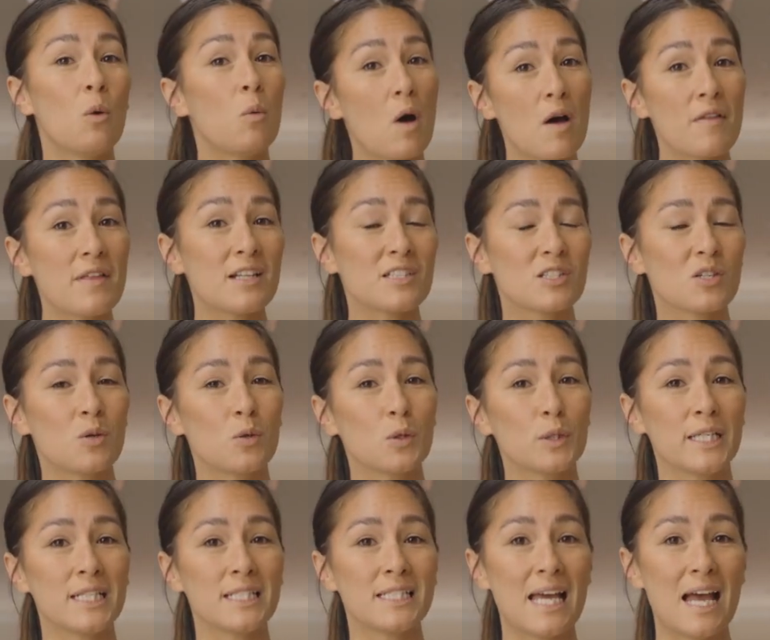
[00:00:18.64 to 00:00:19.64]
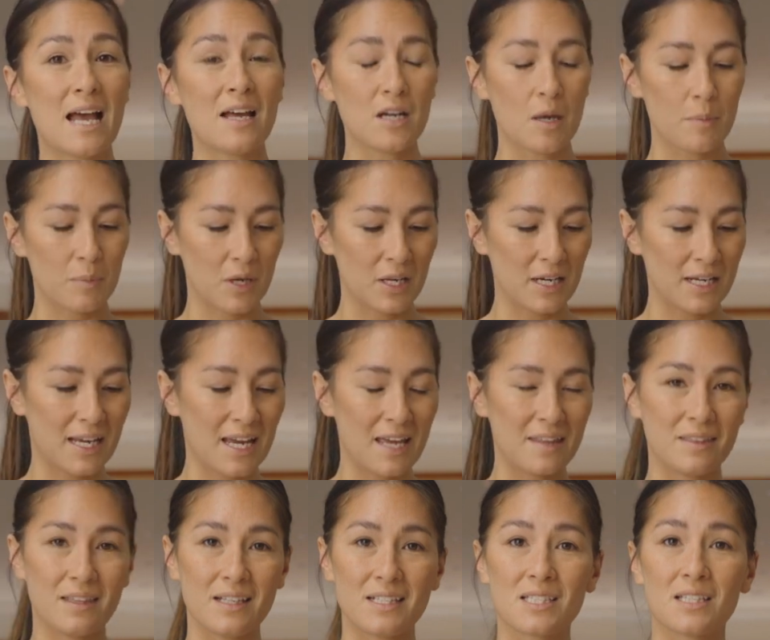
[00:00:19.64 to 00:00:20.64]
While that's cooling down, I'm going to
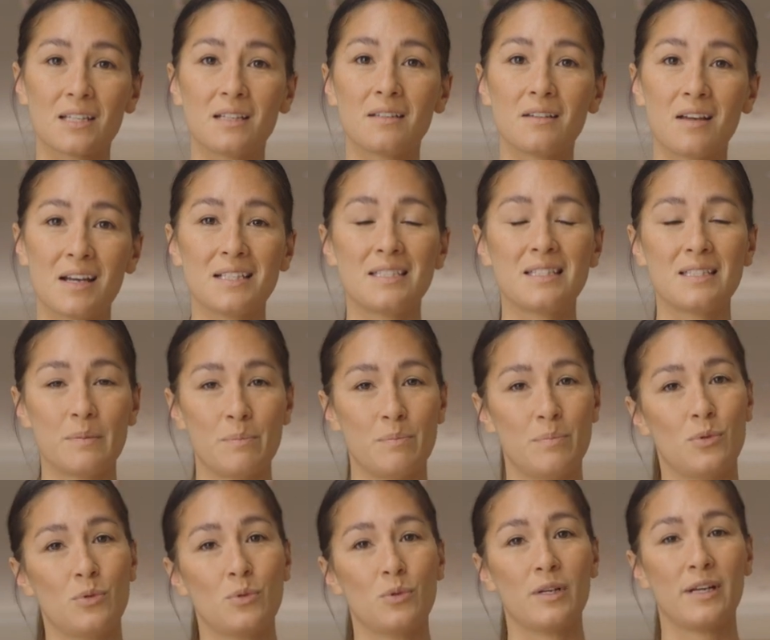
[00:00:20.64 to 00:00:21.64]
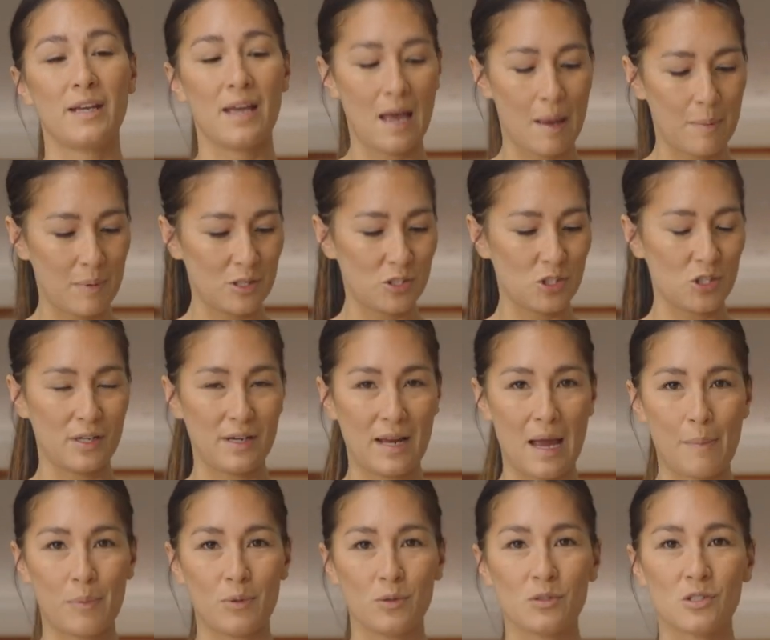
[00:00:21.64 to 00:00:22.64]
get this nice simple cabbage and
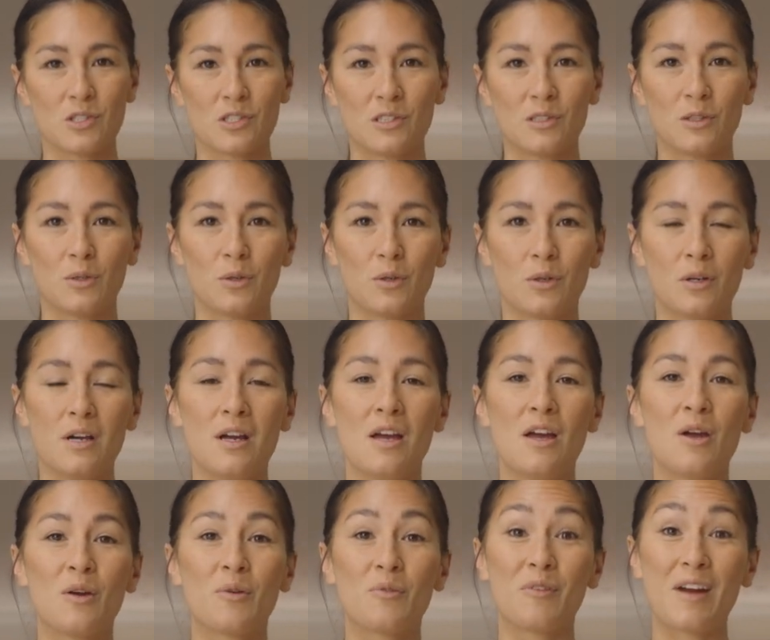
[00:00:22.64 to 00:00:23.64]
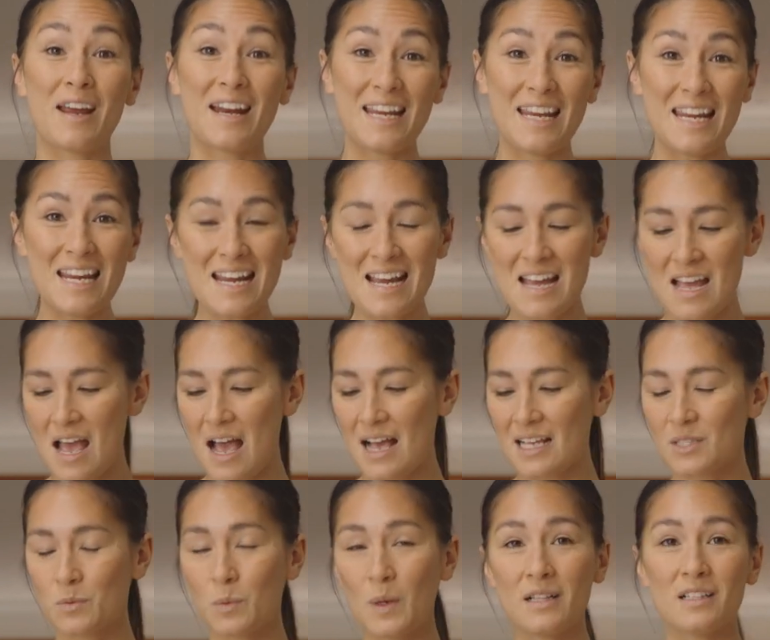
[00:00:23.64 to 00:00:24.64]
apple slaw ready,
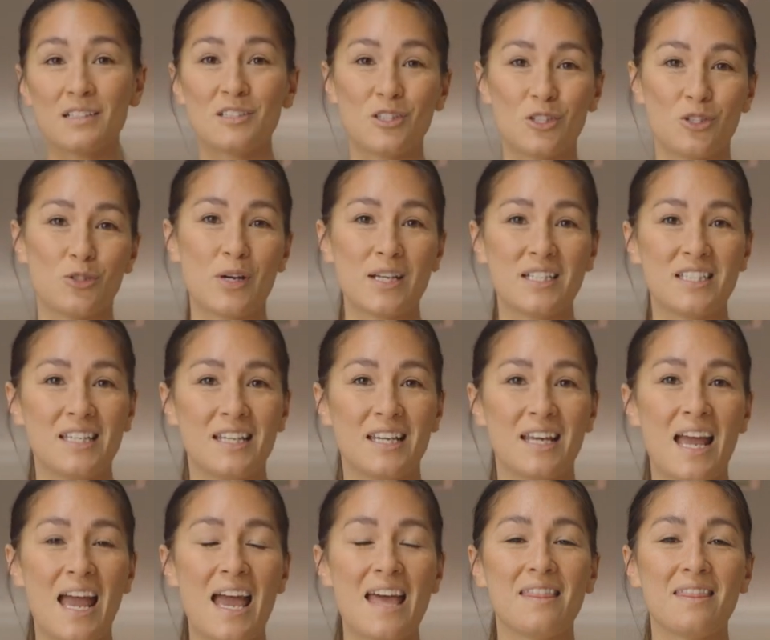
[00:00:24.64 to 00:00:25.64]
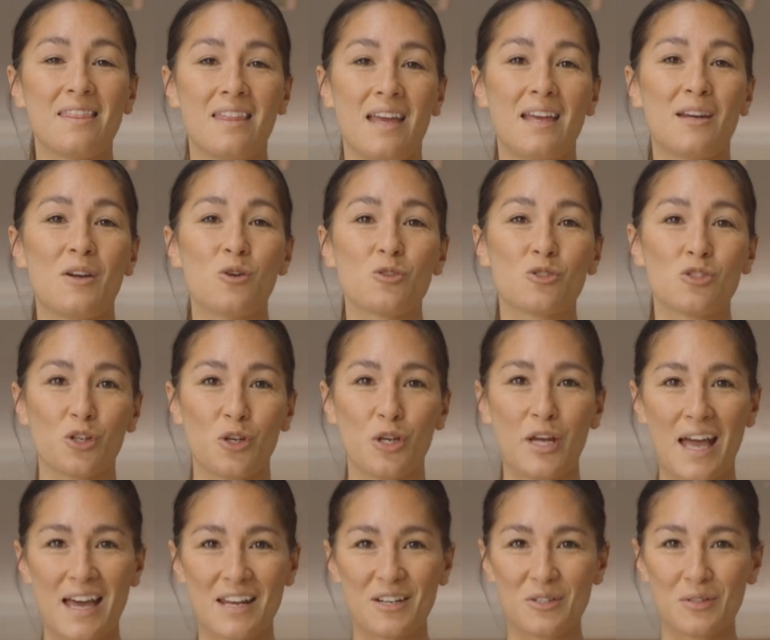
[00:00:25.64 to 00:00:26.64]
as well as the dressing, and then I'll show
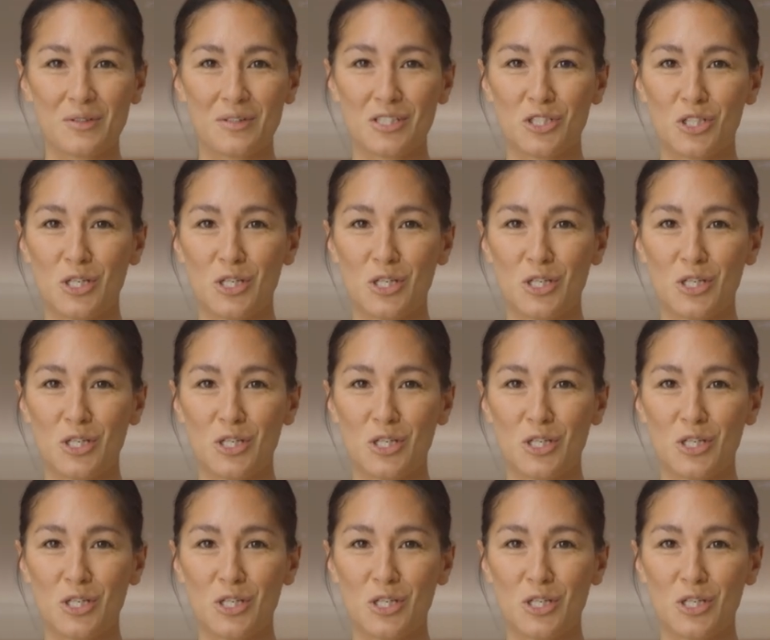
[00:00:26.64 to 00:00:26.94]
you how to do the